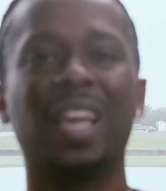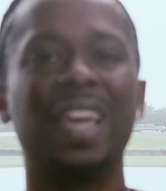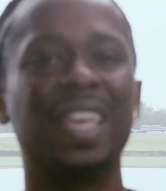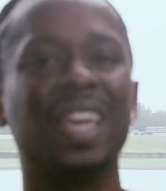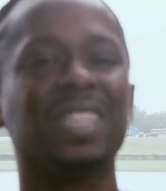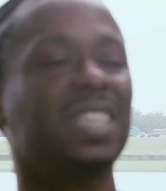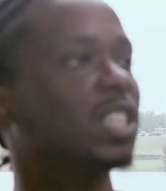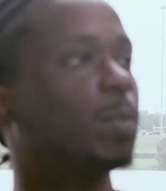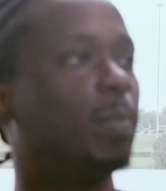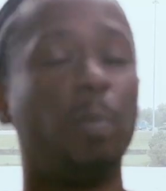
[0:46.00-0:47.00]
thing is
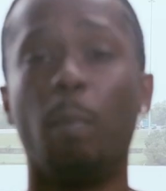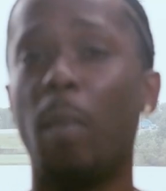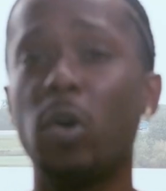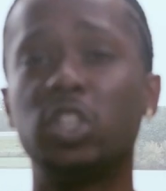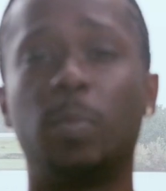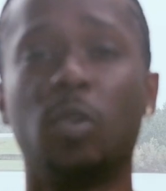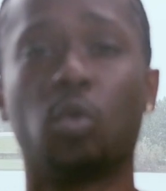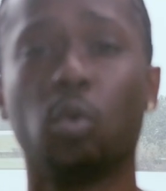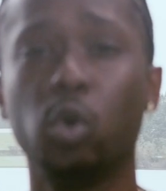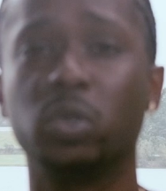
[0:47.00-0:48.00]
it's
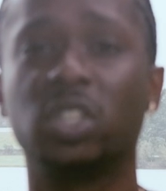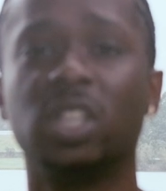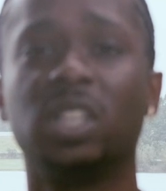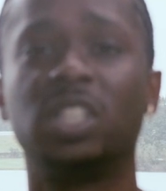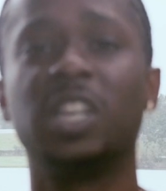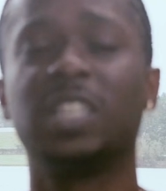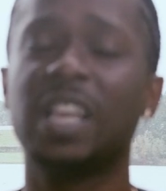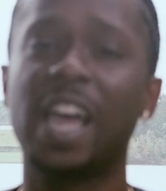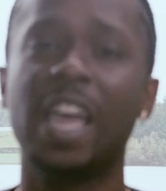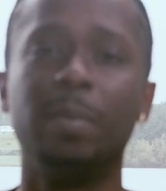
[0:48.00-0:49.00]
multiple routes to the
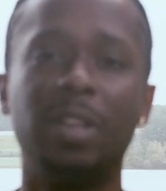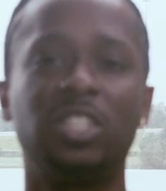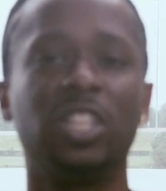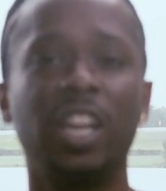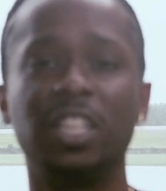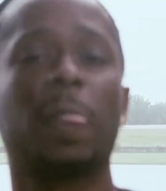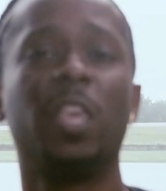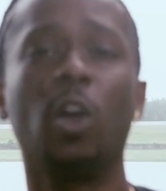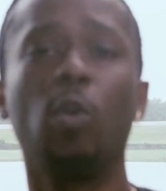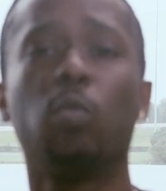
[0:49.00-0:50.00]
same destination
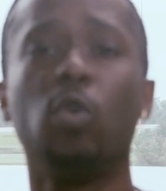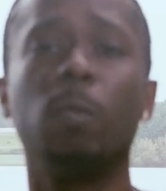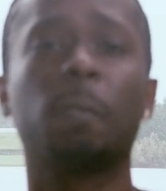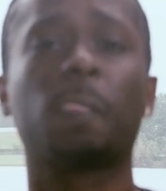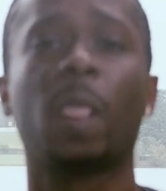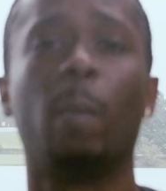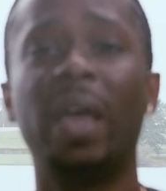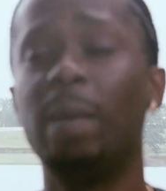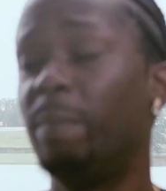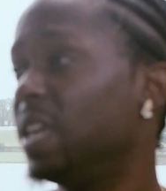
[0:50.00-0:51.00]
your route
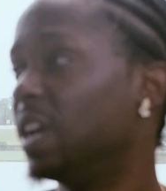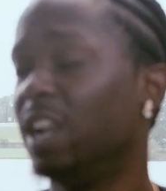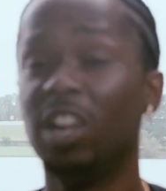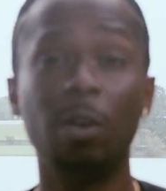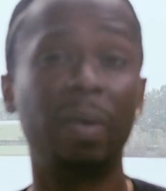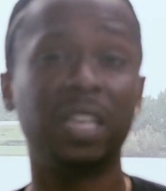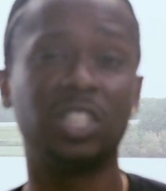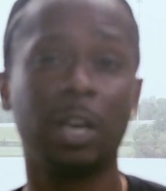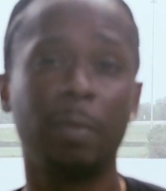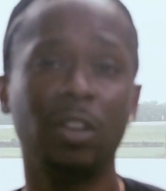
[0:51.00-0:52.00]
may be a little bit
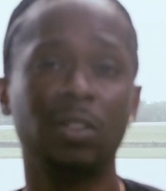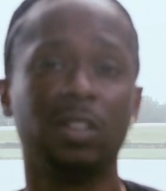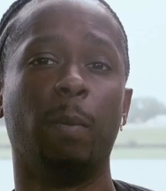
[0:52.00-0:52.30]
similar,